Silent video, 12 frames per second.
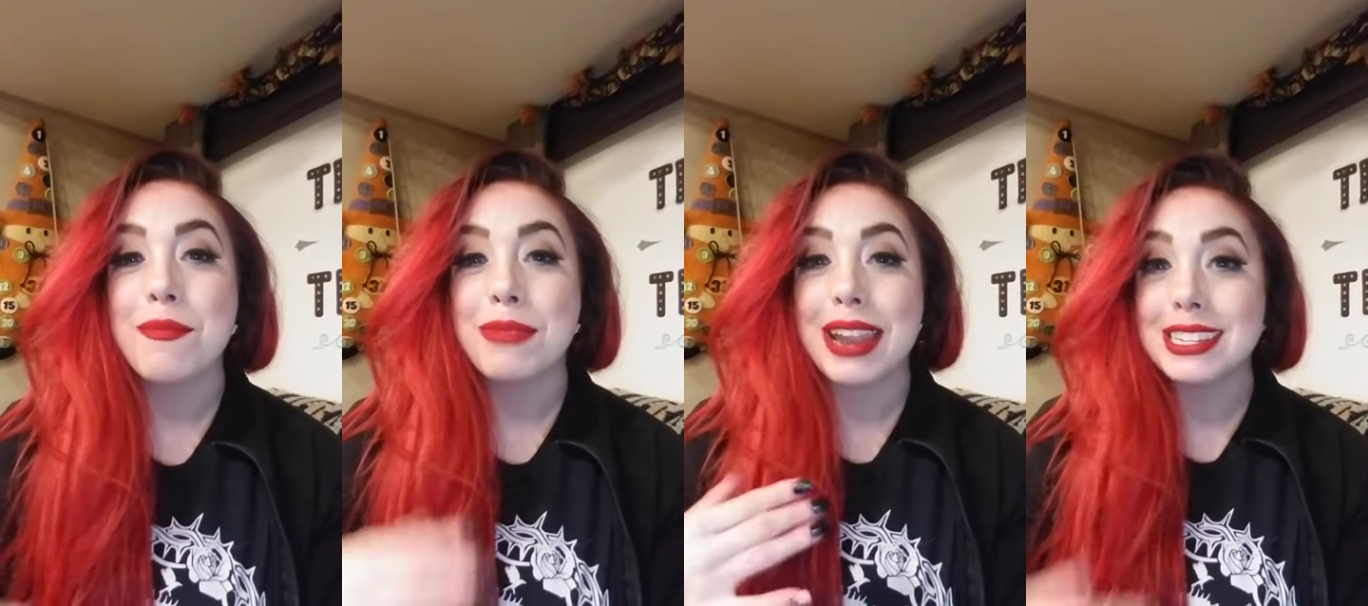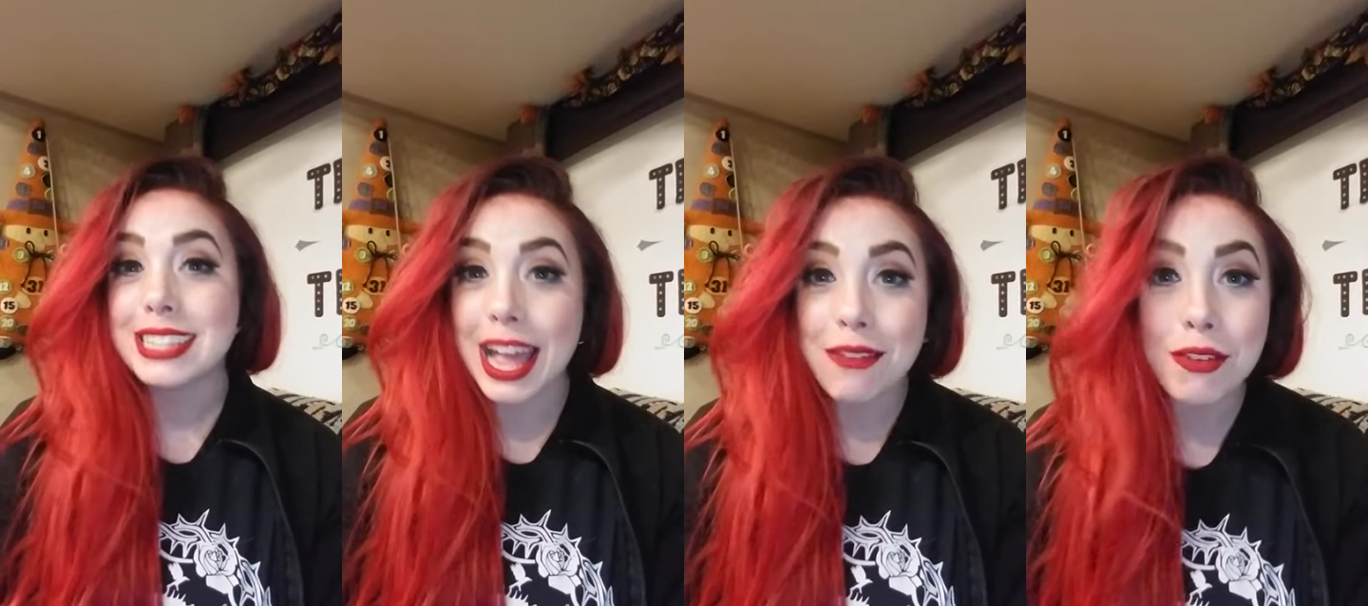But I
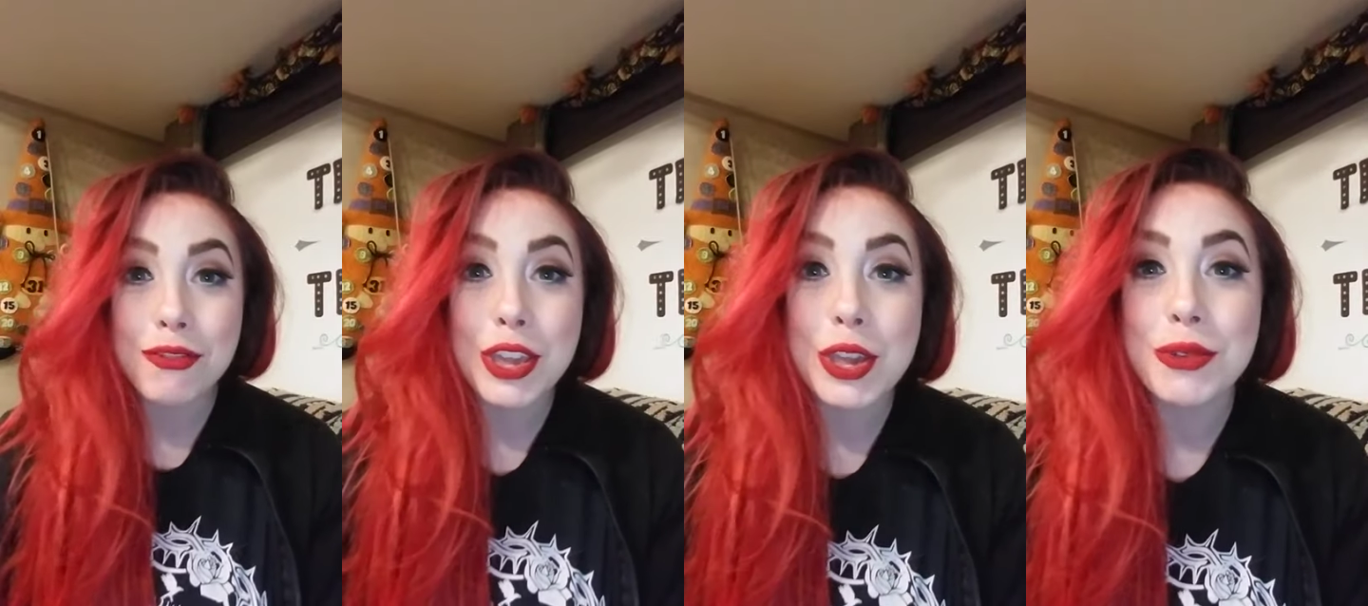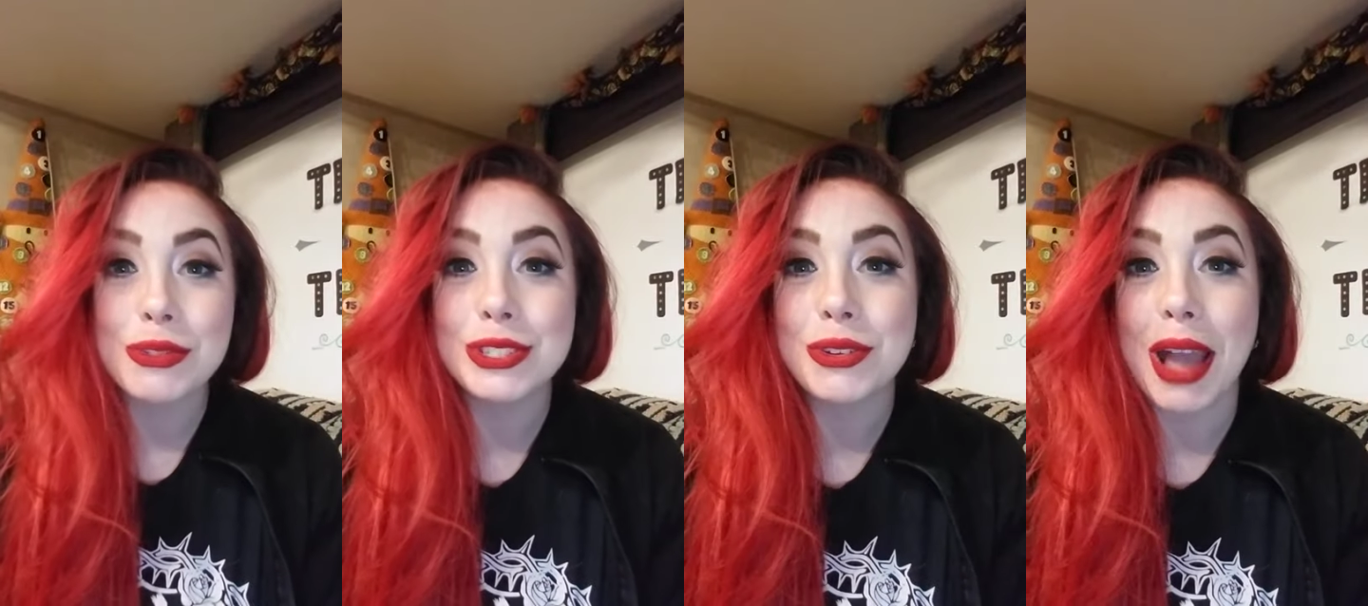did have a few,
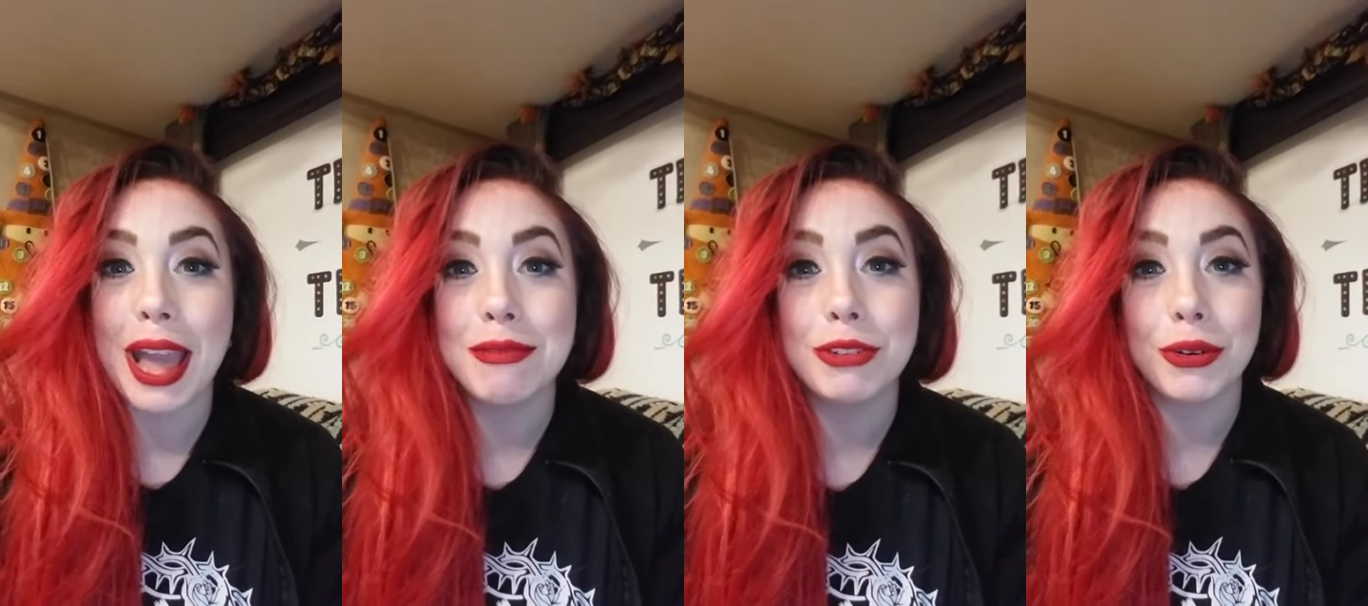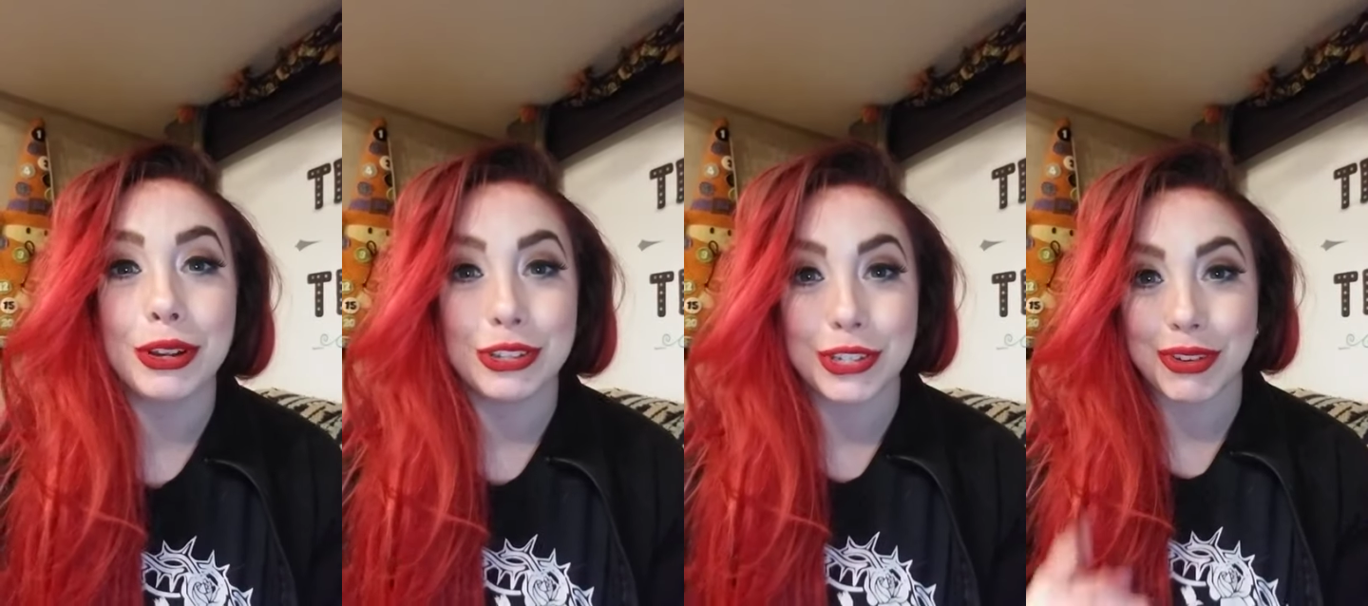so I am
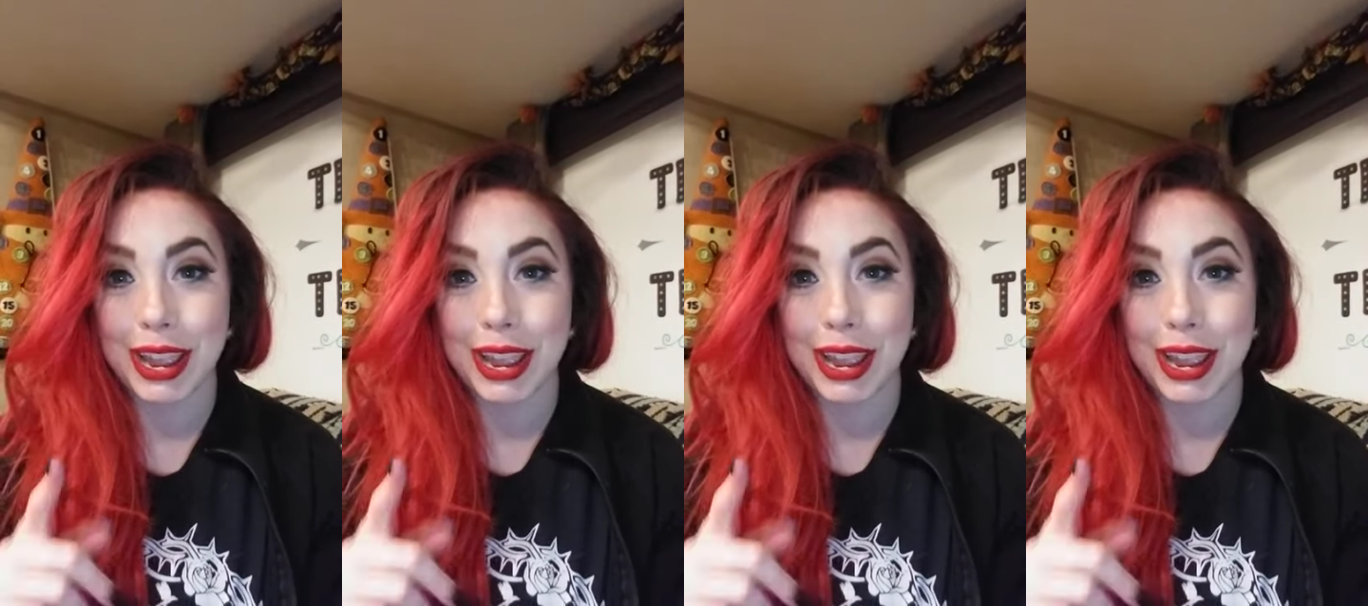going to